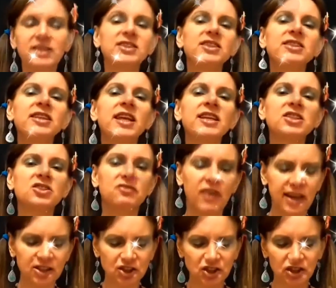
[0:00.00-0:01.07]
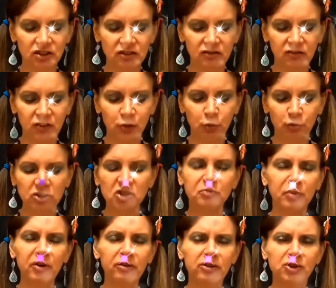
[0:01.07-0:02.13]
This is an intervention for your
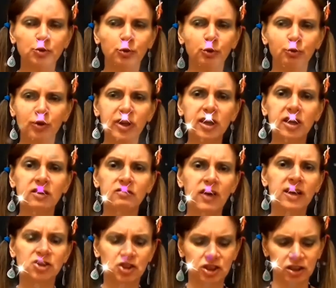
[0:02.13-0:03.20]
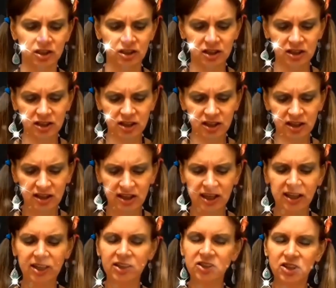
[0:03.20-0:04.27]
spiritual reinvention,"
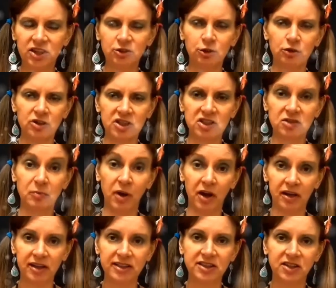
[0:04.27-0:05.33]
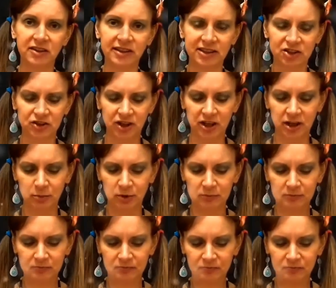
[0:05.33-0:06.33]
he continued his pious diatribe.